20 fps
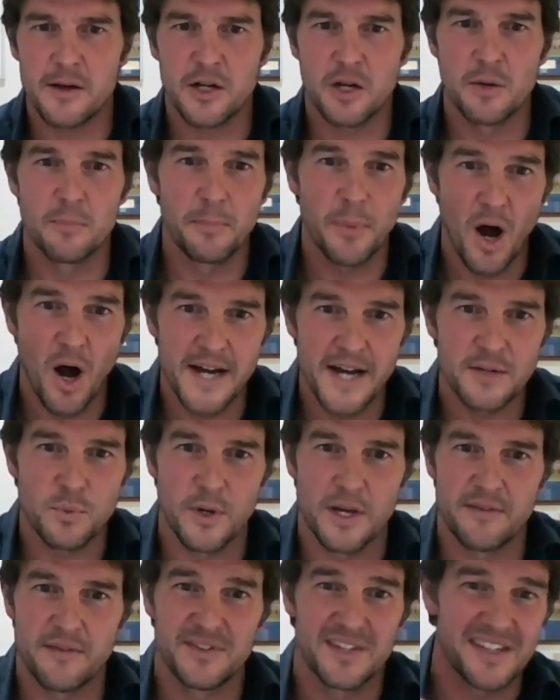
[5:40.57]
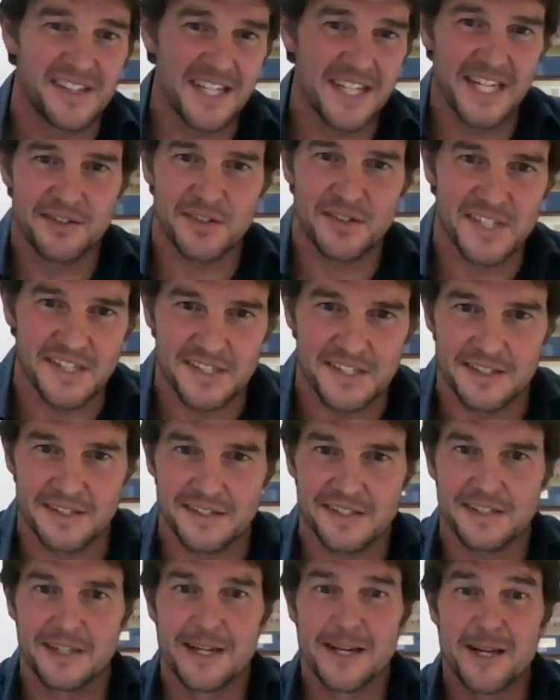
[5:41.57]
combined with disease
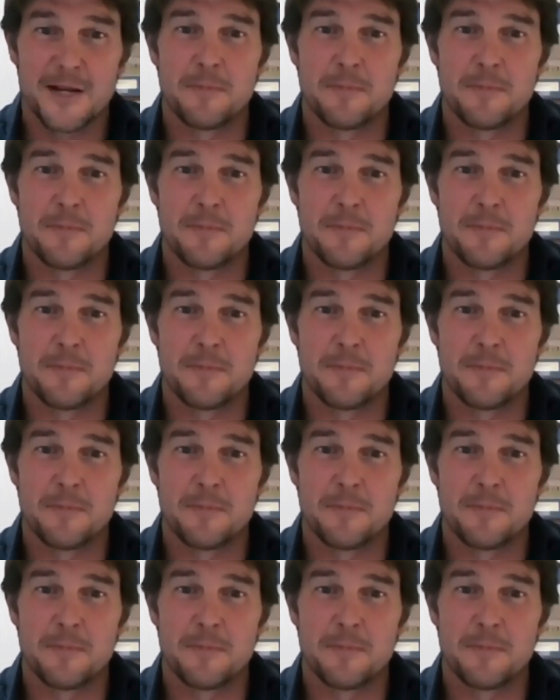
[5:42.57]
resistance,